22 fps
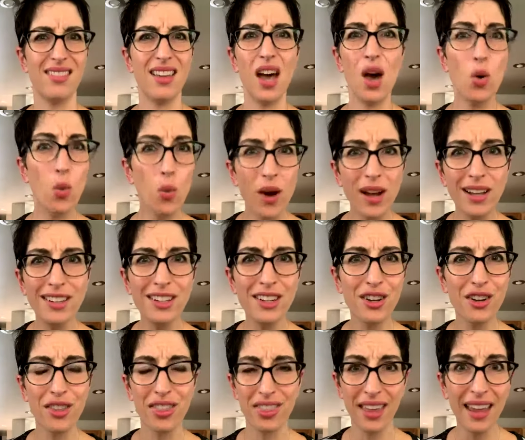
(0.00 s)
a
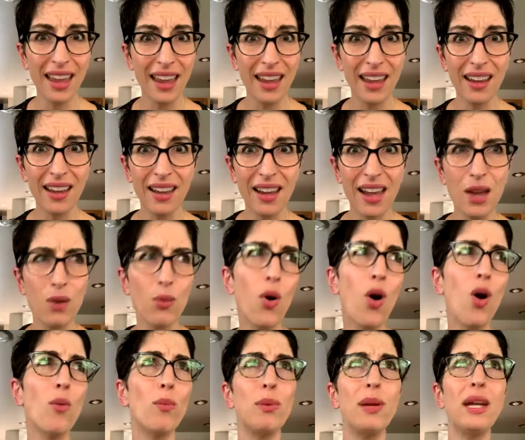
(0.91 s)
1-year thing. It
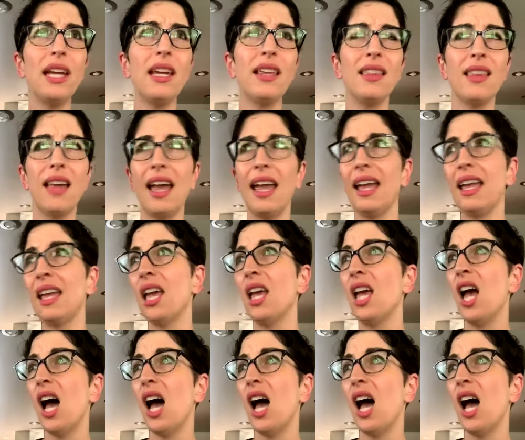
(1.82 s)
won't be like,